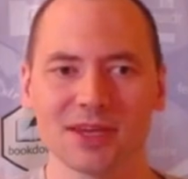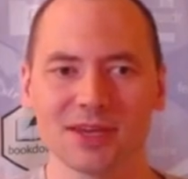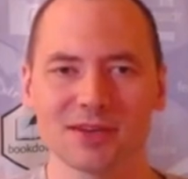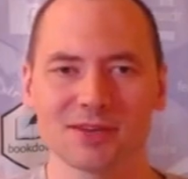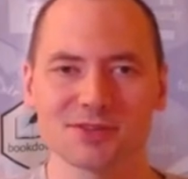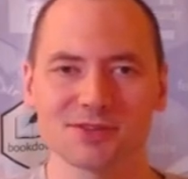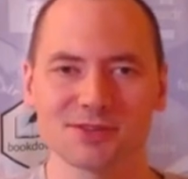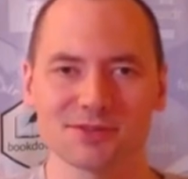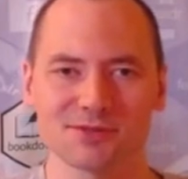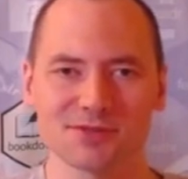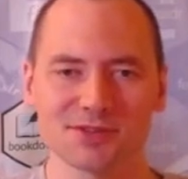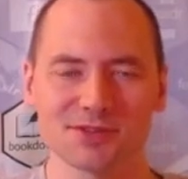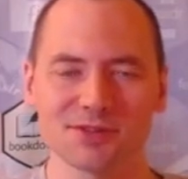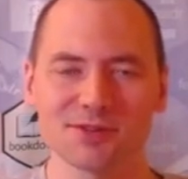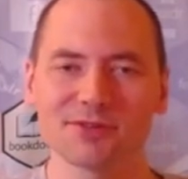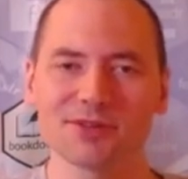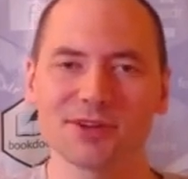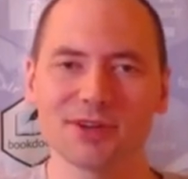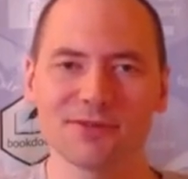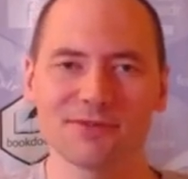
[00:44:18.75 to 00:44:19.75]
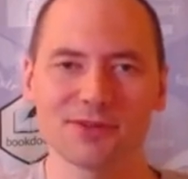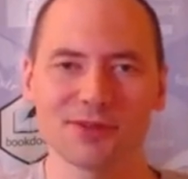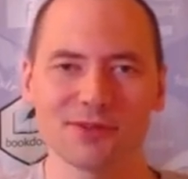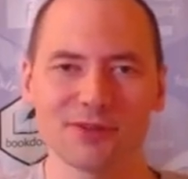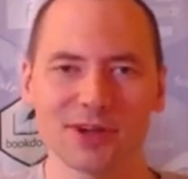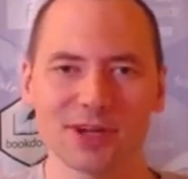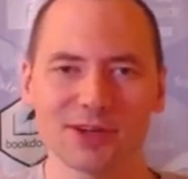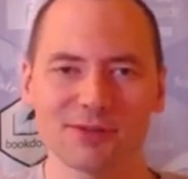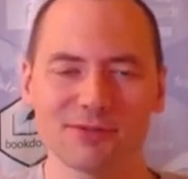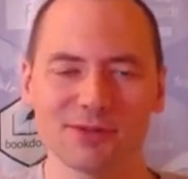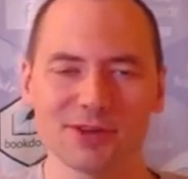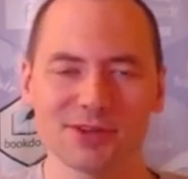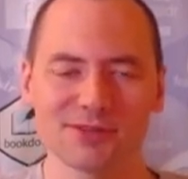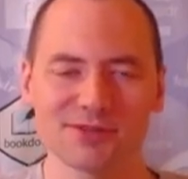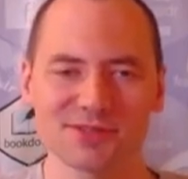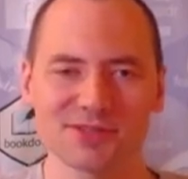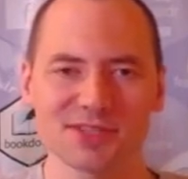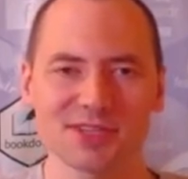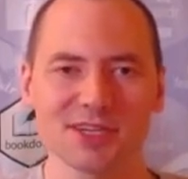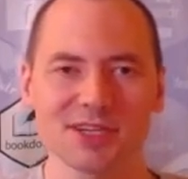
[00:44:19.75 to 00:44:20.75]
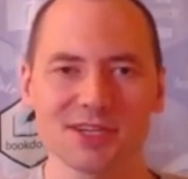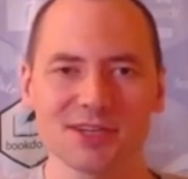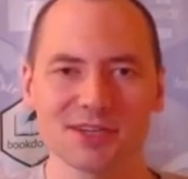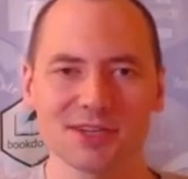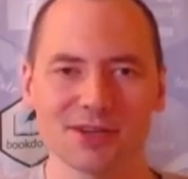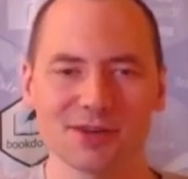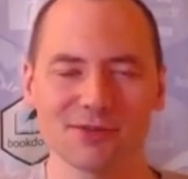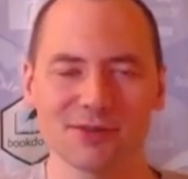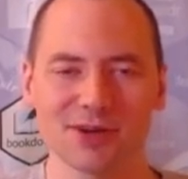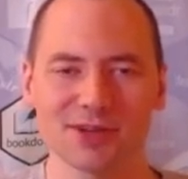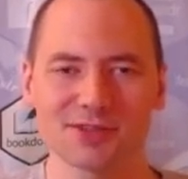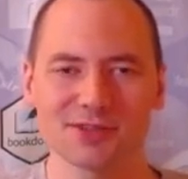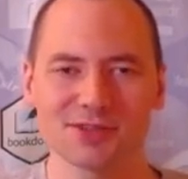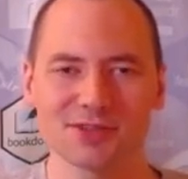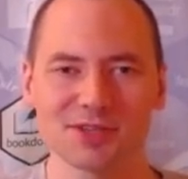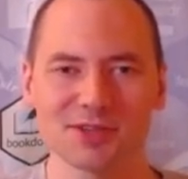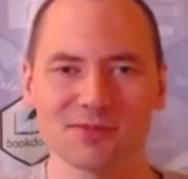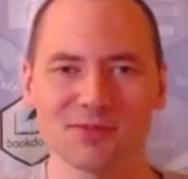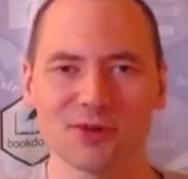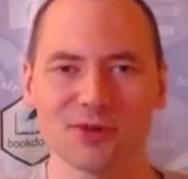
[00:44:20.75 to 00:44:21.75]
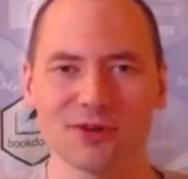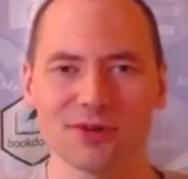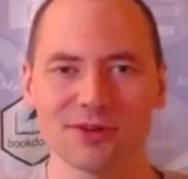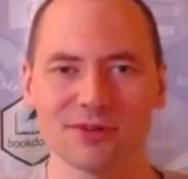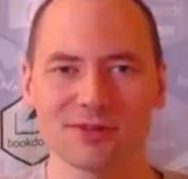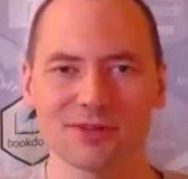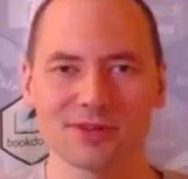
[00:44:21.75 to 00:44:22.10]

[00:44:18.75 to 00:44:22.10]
So certainly if you like what you're seeing and you want to see more,